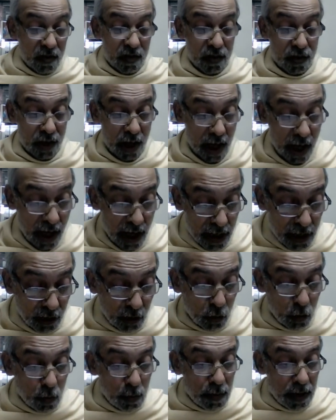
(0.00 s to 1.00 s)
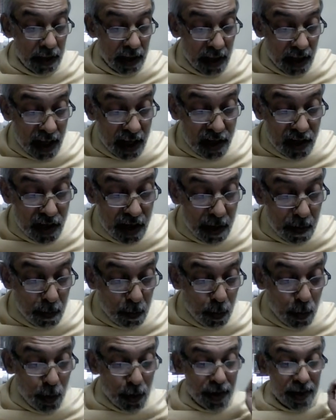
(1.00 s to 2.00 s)
jai tumi eshe
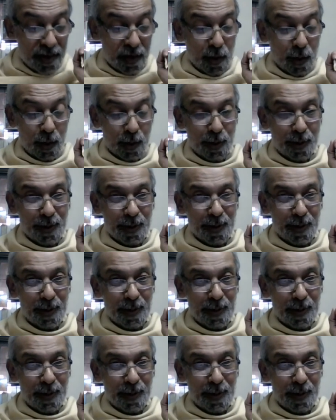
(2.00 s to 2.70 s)
podecho,